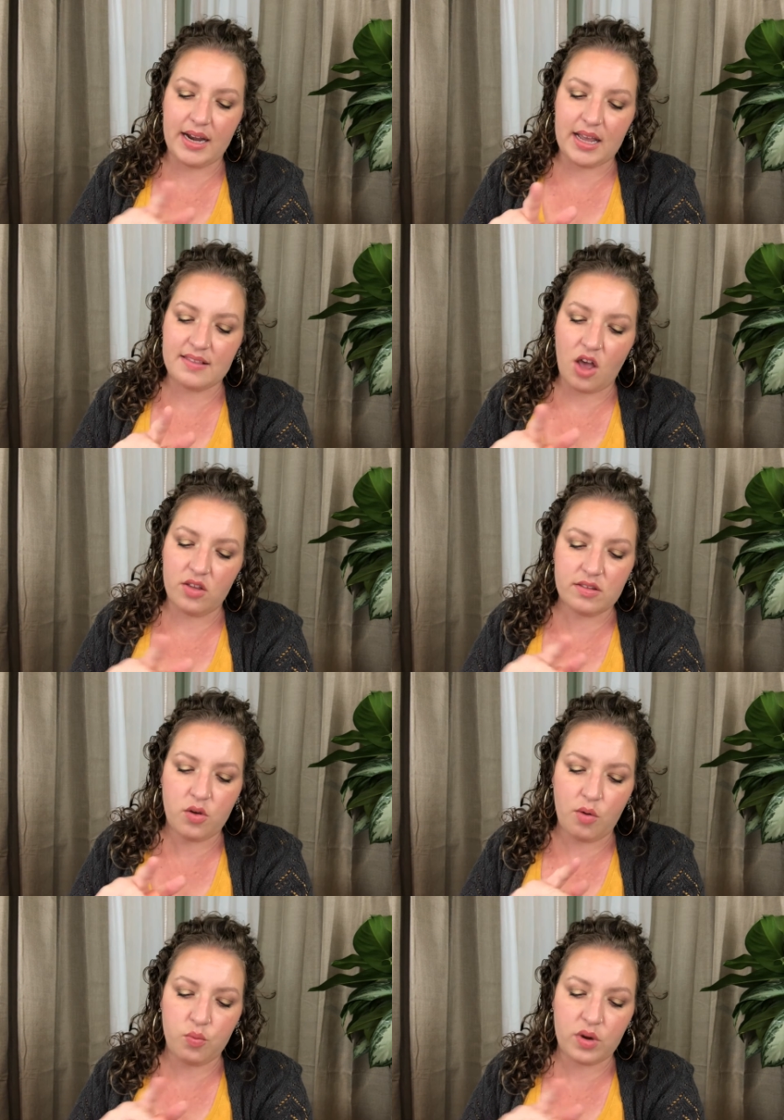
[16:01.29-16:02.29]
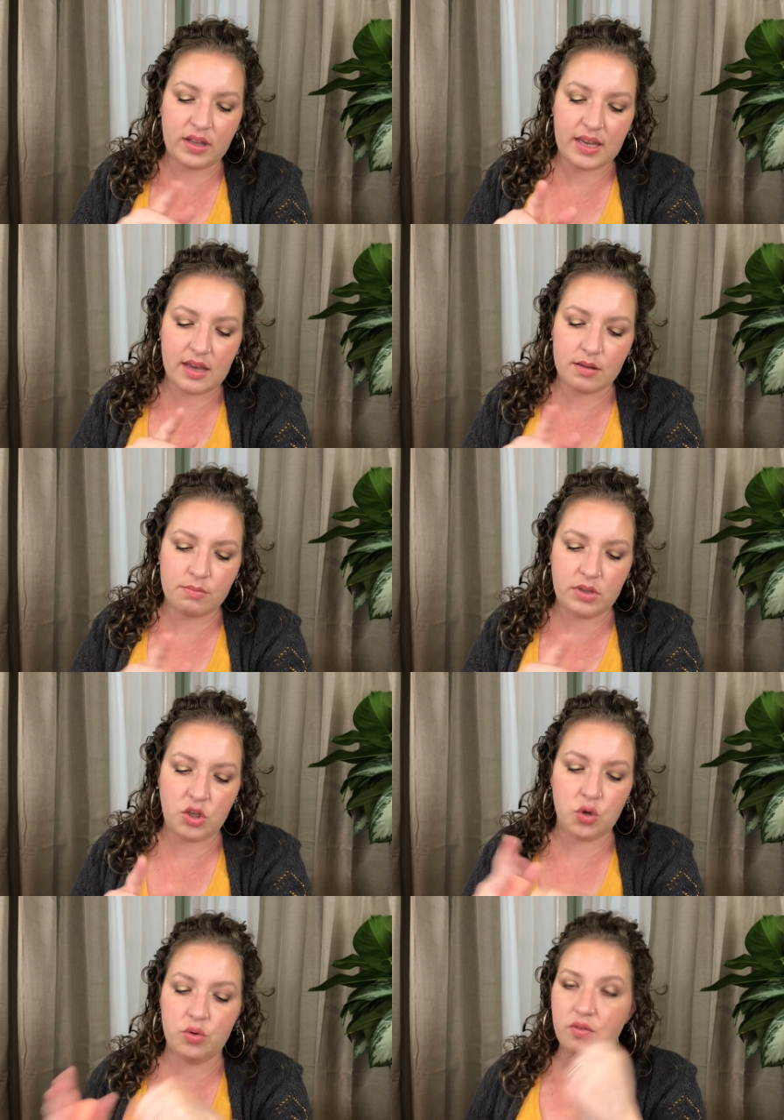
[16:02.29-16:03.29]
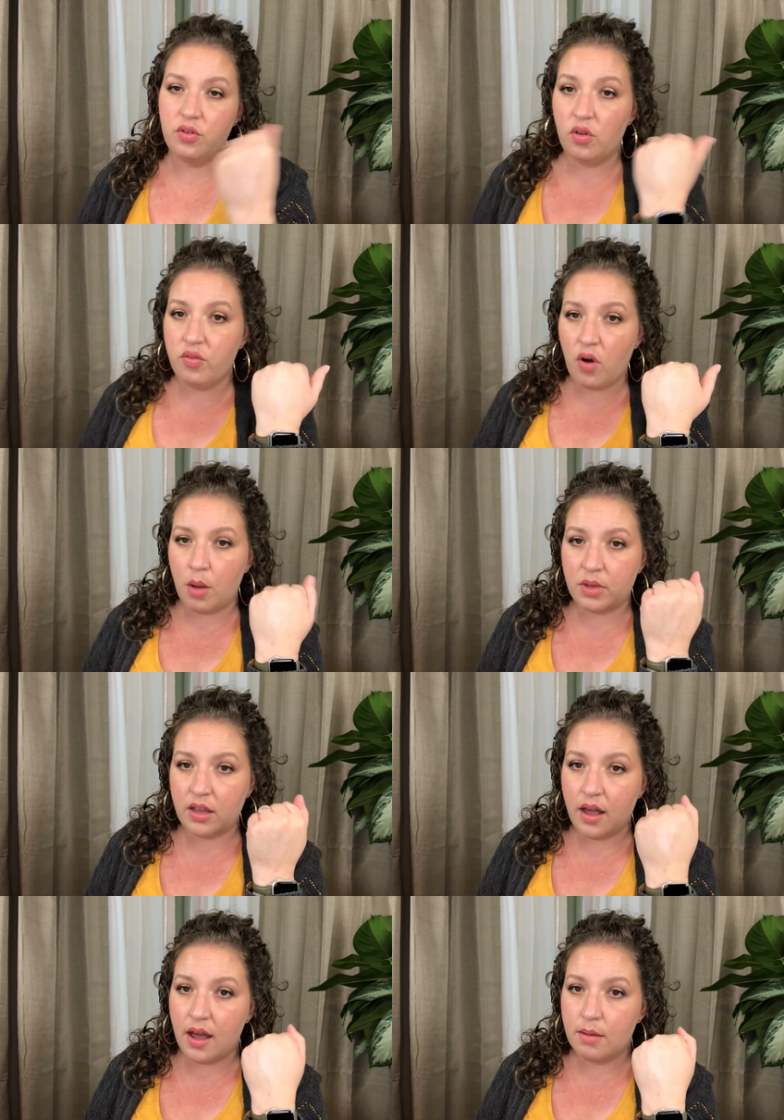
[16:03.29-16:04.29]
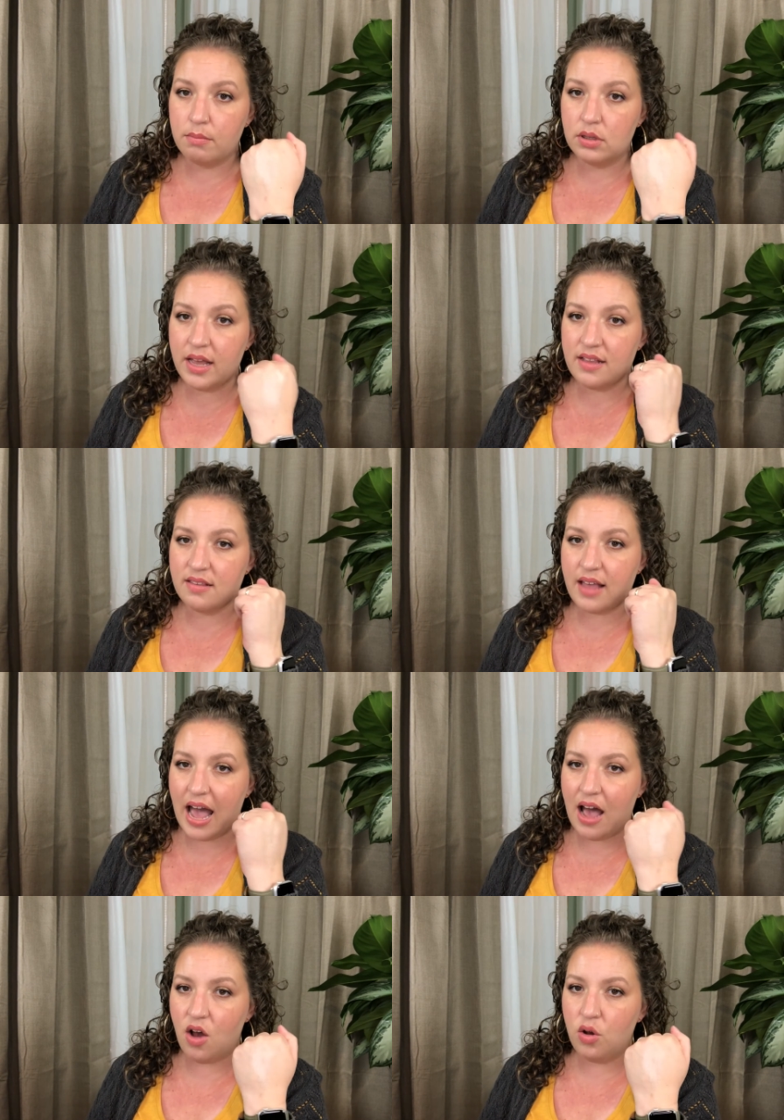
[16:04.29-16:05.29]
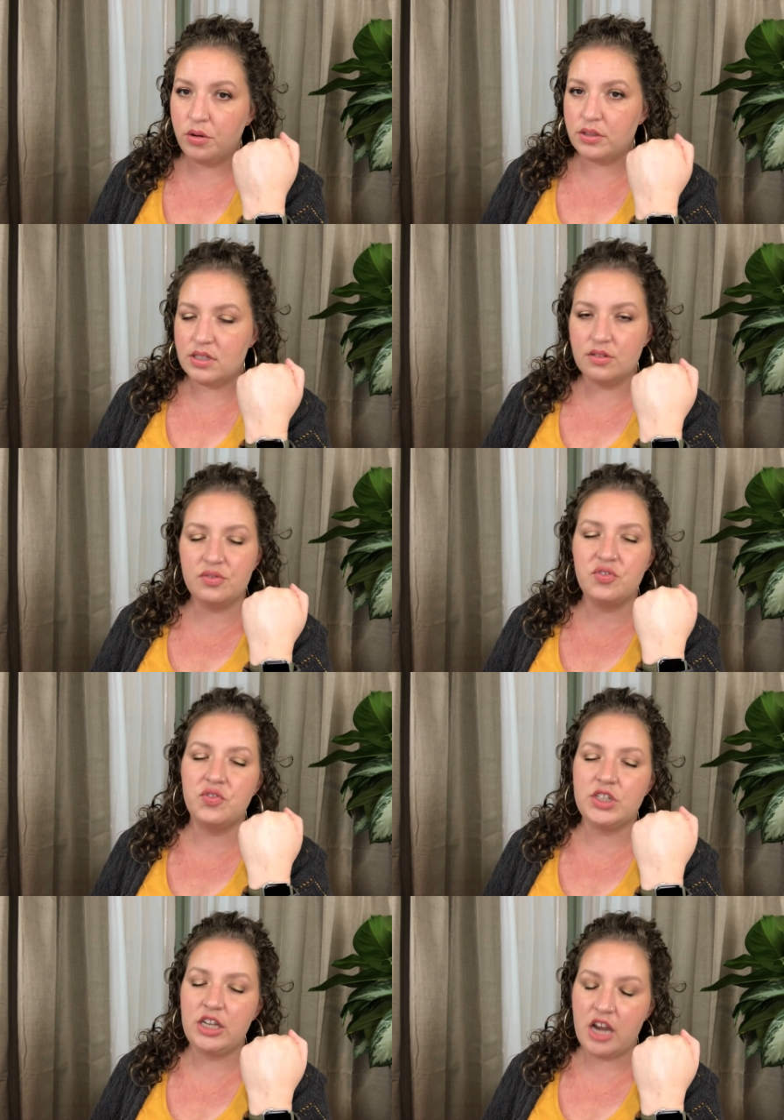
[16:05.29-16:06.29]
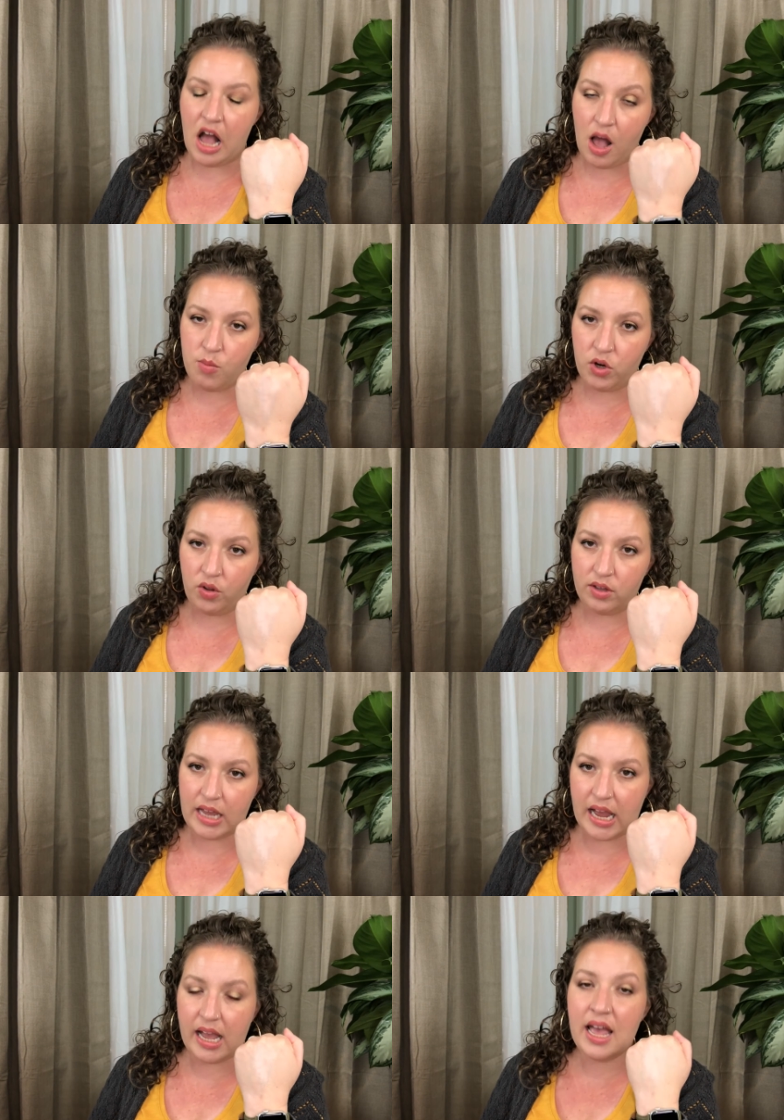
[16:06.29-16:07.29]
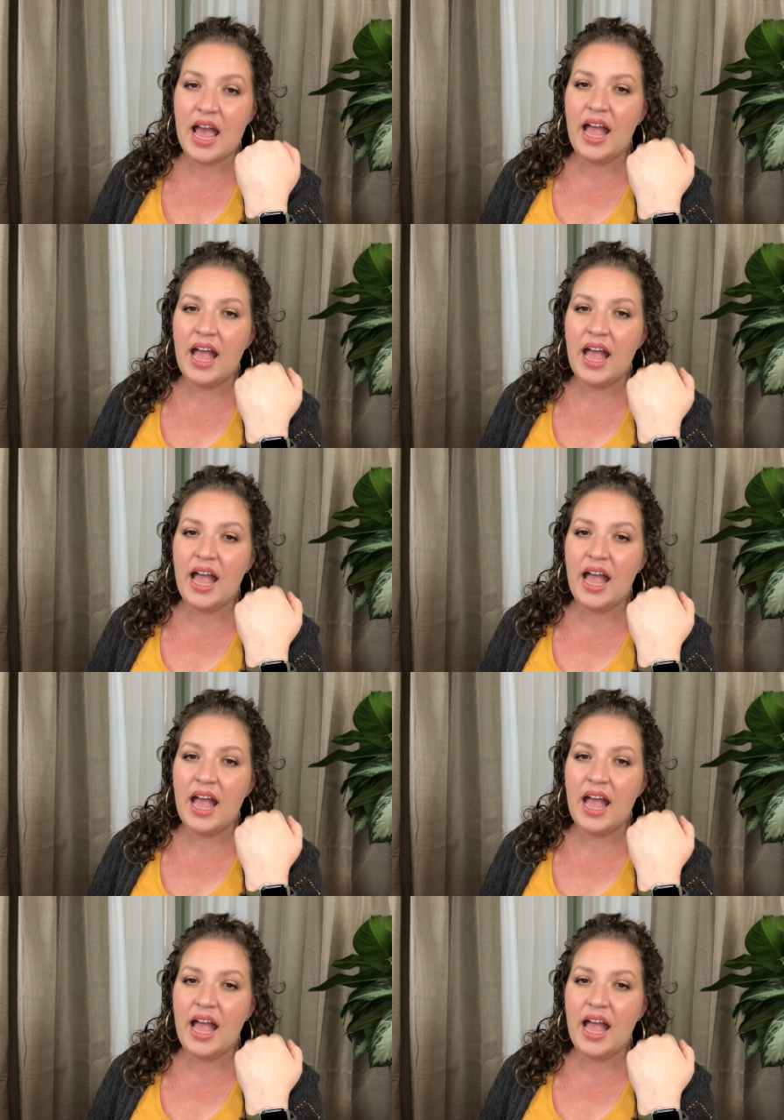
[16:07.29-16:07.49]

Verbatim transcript: it's also a really beautiful formula. Blends out phenomenally.